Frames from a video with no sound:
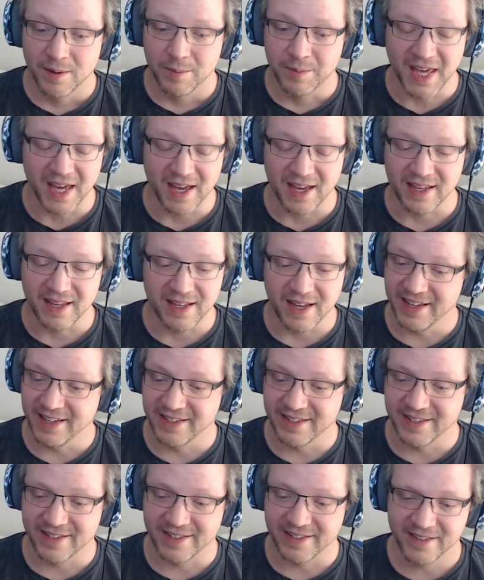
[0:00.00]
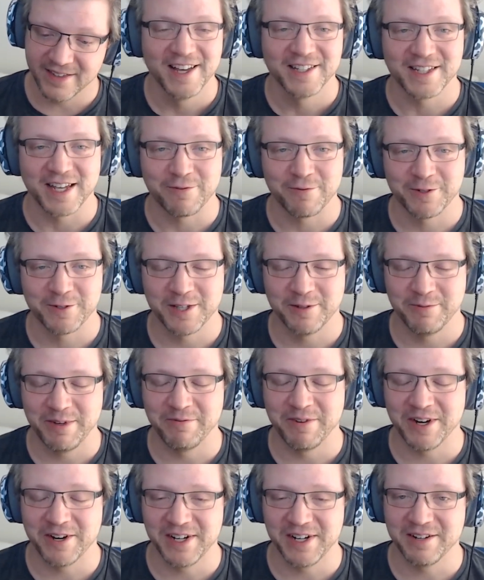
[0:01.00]
yeah, it's software is going to
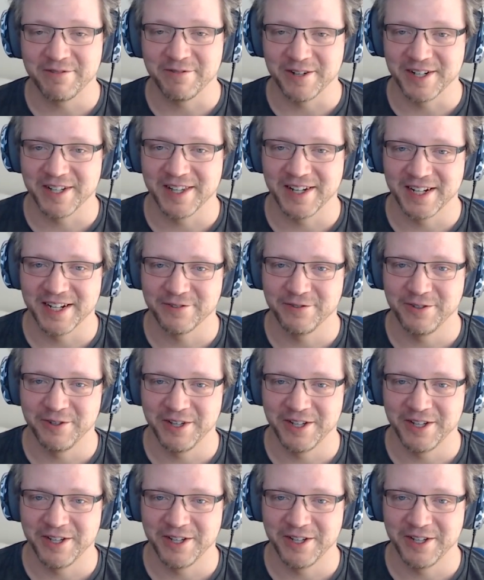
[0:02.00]
be very different the next few